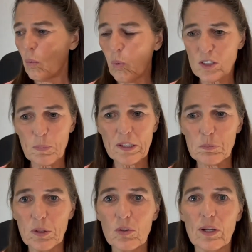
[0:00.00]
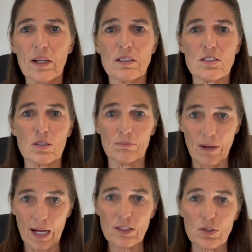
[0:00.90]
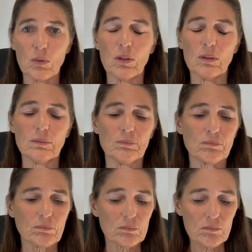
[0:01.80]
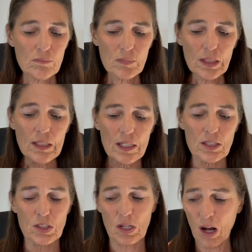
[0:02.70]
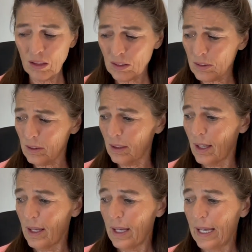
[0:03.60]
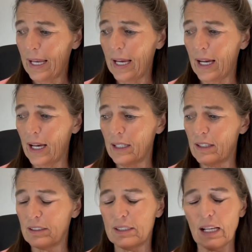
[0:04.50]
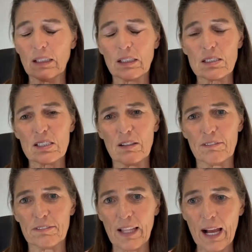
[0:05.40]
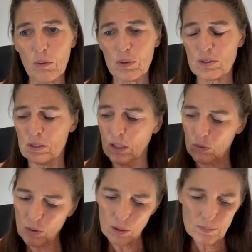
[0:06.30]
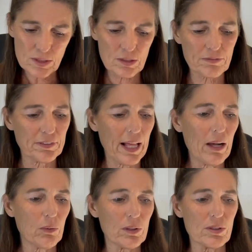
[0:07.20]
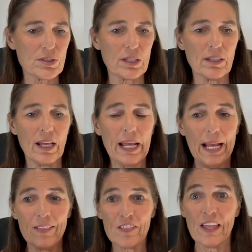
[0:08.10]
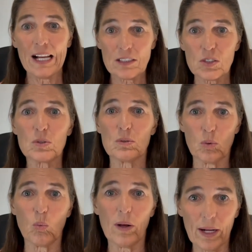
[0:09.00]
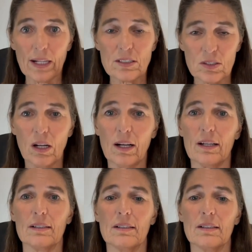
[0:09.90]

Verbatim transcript: What speaks beauty into my soul is color and the delicacy of flowers and the aromas of flowers. And, and that's what I saw.